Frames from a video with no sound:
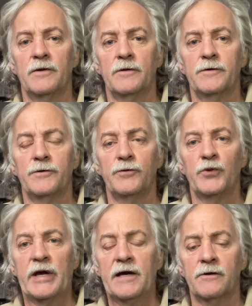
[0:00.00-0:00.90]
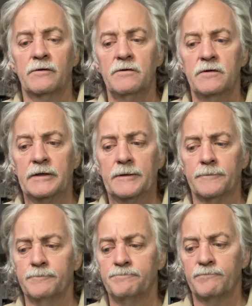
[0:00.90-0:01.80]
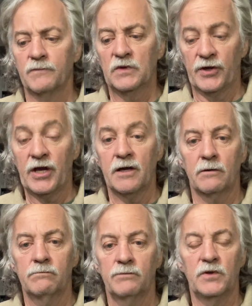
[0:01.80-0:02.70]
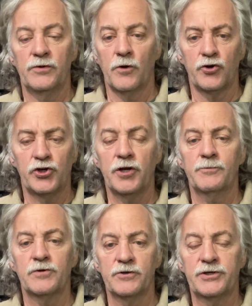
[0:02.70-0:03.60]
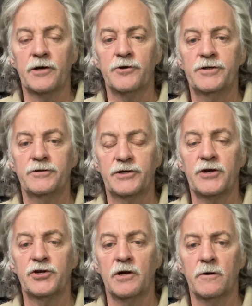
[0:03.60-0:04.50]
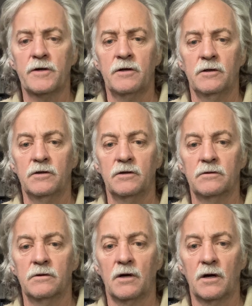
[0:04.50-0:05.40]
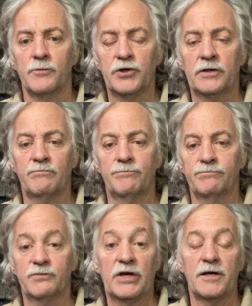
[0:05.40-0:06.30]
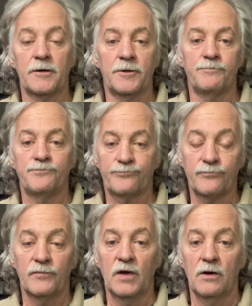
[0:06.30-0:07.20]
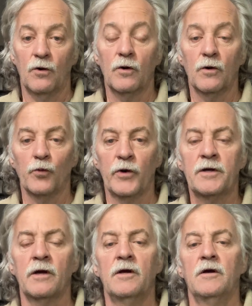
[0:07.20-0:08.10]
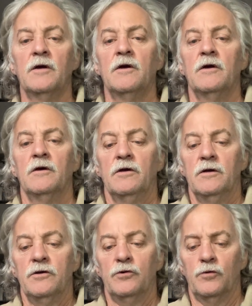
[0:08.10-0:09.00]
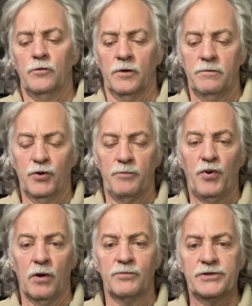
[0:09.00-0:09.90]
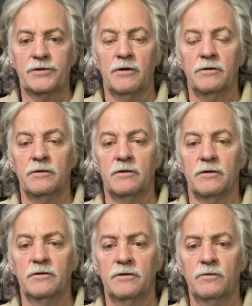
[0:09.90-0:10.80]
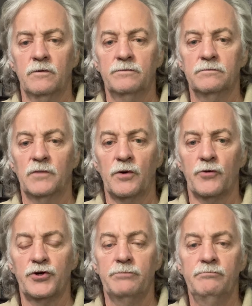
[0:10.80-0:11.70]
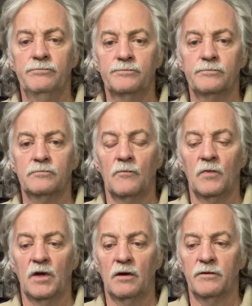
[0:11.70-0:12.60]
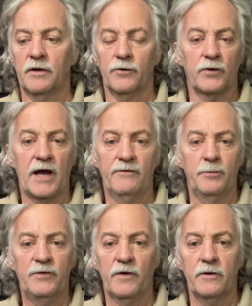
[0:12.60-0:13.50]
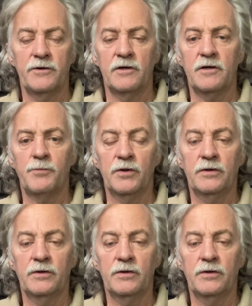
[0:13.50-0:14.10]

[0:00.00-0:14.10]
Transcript: To do that, again, either on ships or stationary object, say a oil rig, you put pumps into the ocean. They don't have to be very deep,